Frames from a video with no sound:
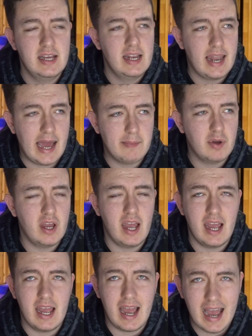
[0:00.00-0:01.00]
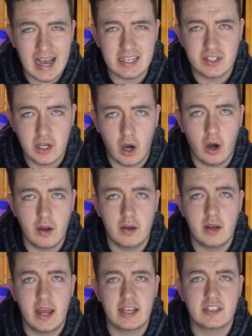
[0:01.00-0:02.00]
Lambert has
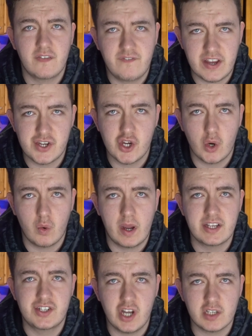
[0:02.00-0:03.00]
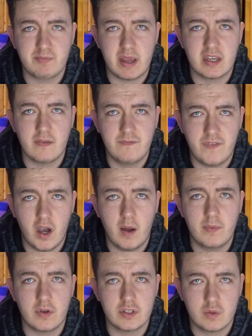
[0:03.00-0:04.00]
gone. It's official. It's just been
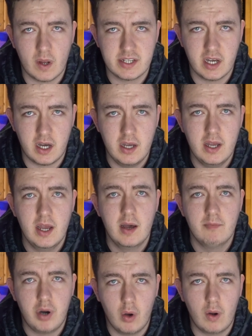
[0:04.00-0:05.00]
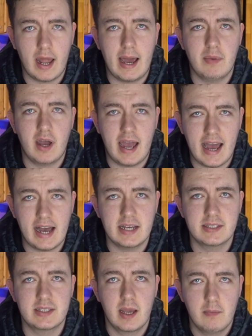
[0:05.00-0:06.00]
confirmed on Twitter. Paul Lambert
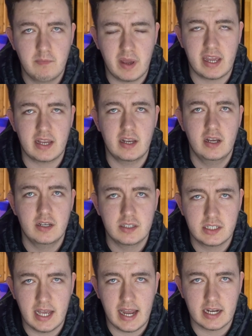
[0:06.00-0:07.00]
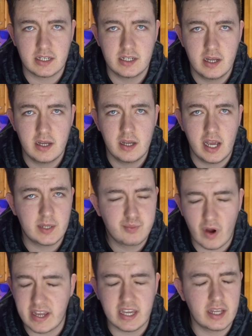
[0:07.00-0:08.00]
has been sacked. It's
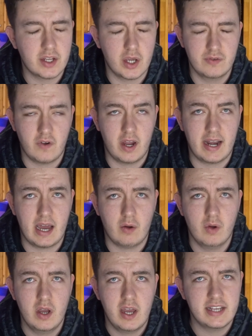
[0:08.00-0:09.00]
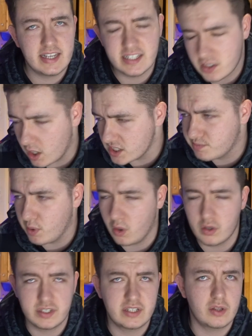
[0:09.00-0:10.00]
breaking news right now. It's in Sky
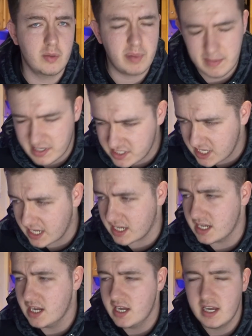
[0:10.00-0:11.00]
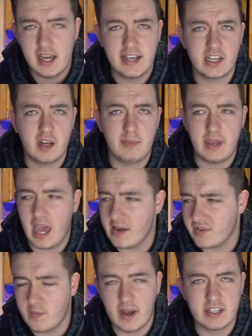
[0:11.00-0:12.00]
Sports. It's on the BBC. It's going to be
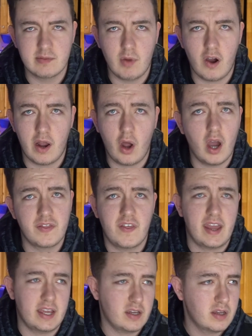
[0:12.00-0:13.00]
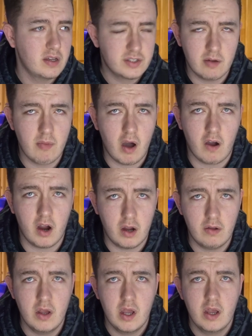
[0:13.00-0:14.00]
everywhere tomorrow. And I think
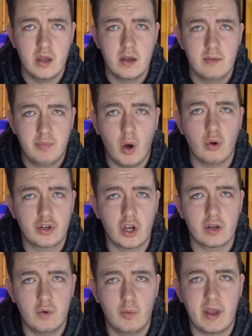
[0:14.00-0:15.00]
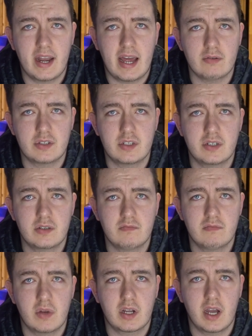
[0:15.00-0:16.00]
tomorrow Paul Cook will be announced,
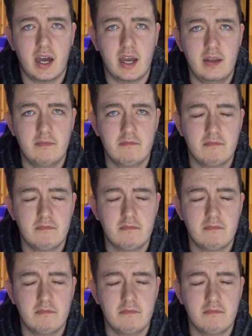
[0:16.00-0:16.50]
okay?